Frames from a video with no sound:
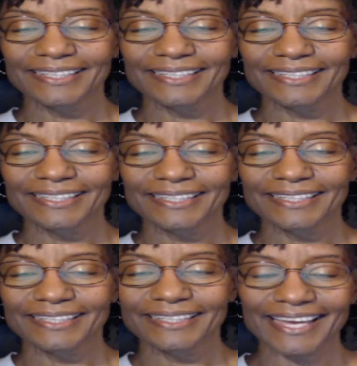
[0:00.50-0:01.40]

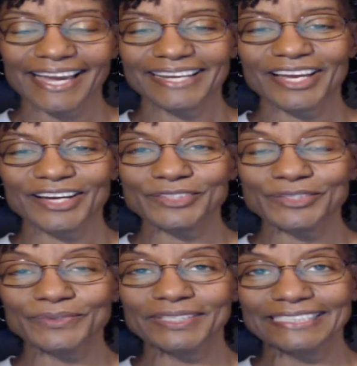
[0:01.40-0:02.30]
Hi, how y'all
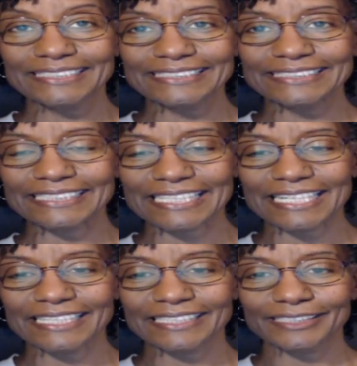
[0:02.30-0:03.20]
doing?
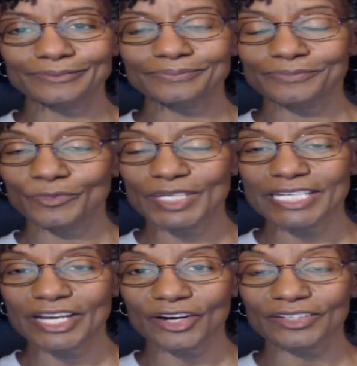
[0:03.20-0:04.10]
Uh,
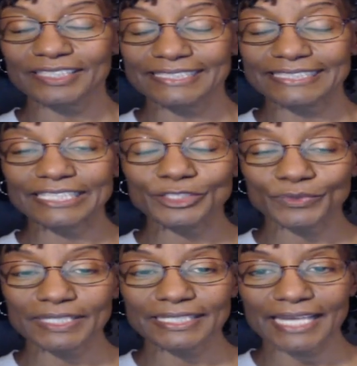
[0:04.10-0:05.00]
we are
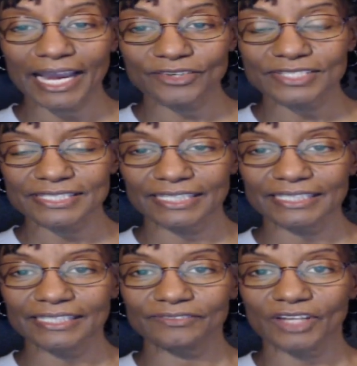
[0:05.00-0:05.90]
continuing our
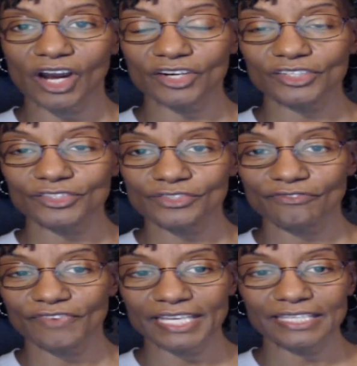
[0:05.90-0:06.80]
study of the Articles
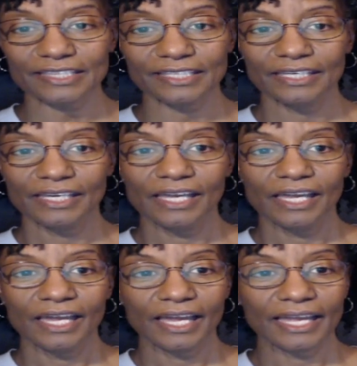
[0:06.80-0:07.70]
of Faith,
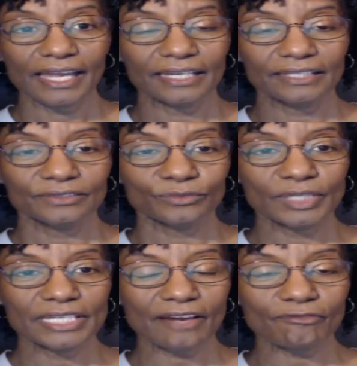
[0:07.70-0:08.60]
and
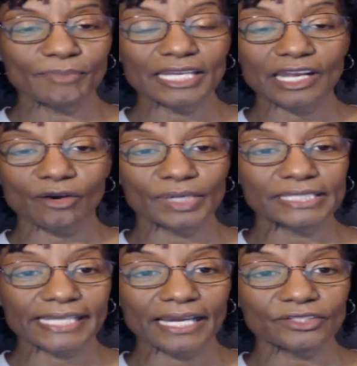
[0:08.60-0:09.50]
we have made our
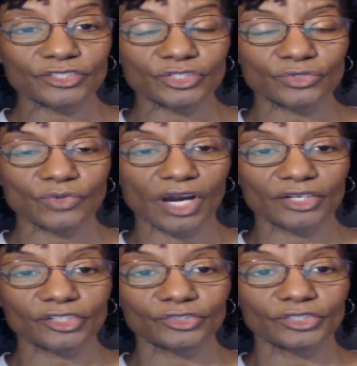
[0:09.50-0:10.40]
way down to
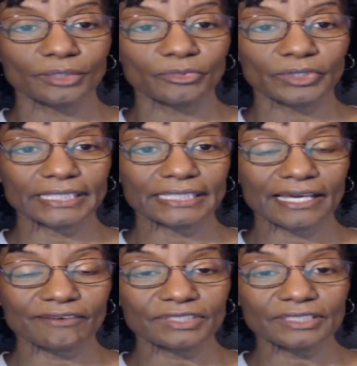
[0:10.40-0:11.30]
article number
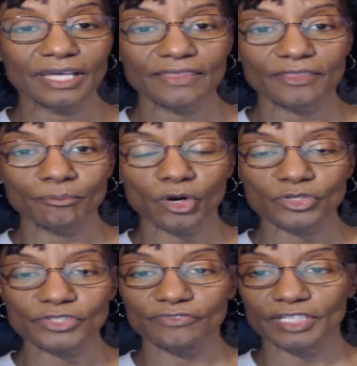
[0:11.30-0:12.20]
11, the
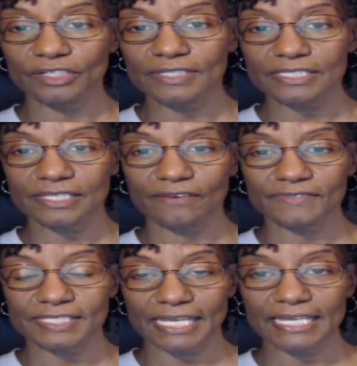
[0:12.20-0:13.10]
perseverance
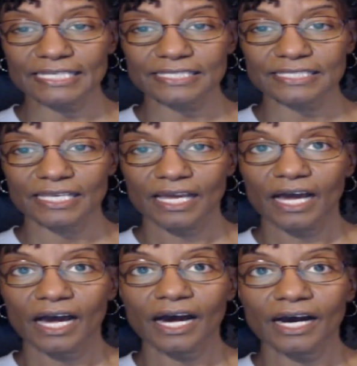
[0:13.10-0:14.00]
of saints.
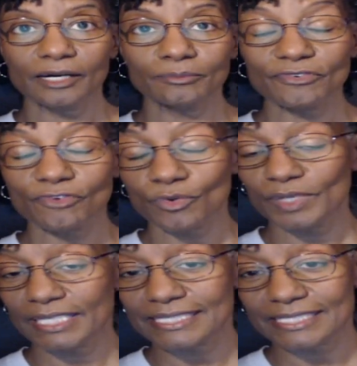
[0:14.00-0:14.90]
Uh, before
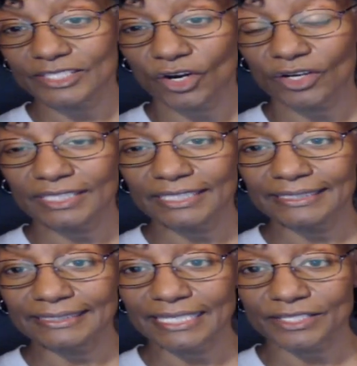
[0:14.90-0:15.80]
we get
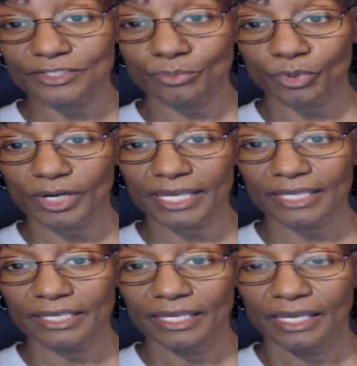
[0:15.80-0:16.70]
started, let us
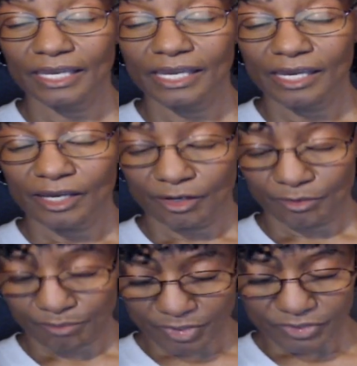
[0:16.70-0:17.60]
pray.
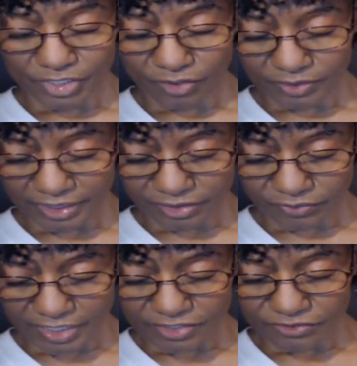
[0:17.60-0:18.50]
Most holy and
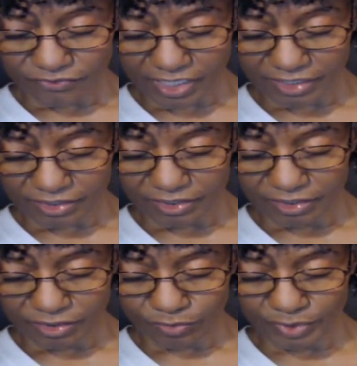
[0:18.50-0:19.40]
gracious Father,
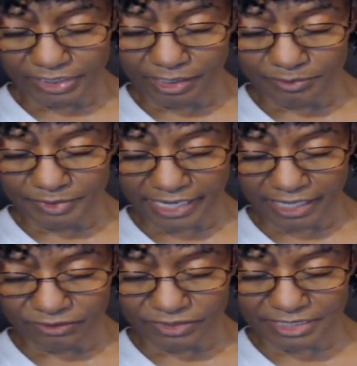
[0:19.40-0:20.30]
we come
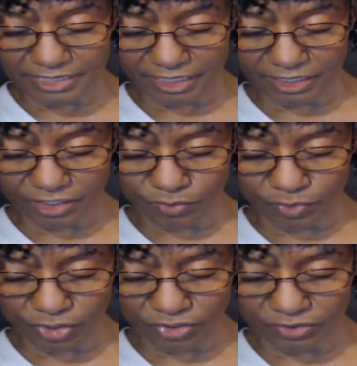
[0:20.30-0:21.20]
now to study your
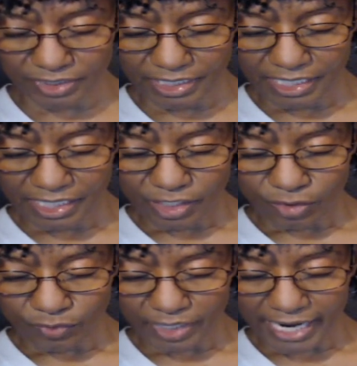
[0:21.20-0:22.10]
word.
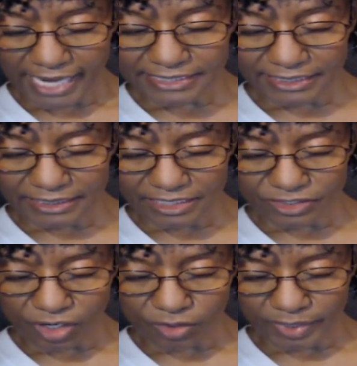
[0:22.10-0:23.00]
We're asking,
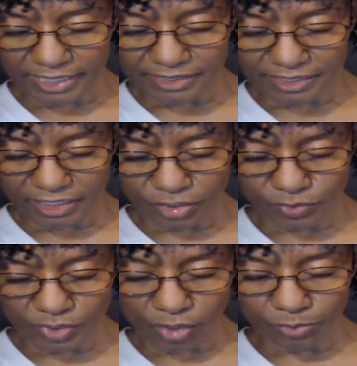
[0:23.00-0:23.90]
as always, that
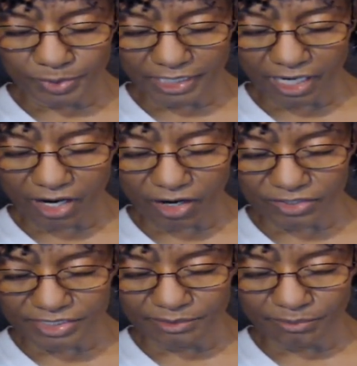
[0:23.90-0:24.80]
you would open our
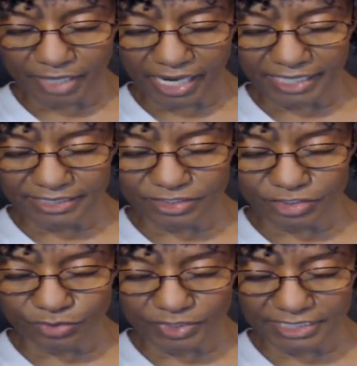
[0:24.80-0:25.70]
hearts and minds
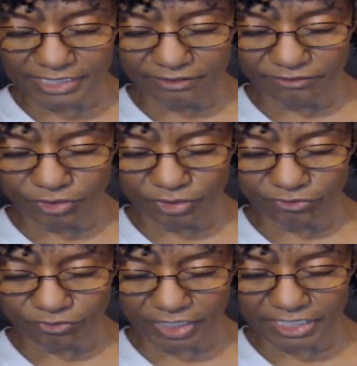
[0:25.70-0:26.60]
to receive you
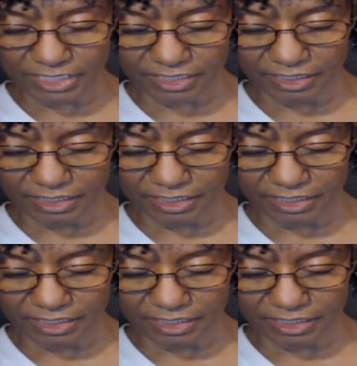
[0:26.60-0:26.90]
afresh.